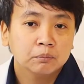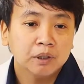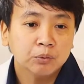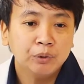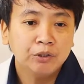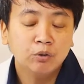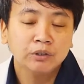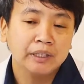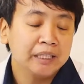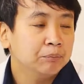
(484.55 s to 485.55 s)
But we
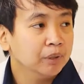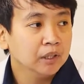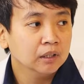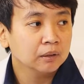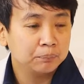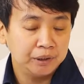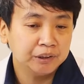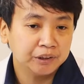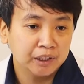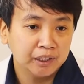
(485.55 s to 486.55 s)
don't label a
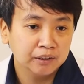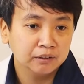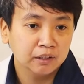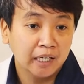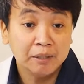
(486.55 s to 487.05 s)
patient na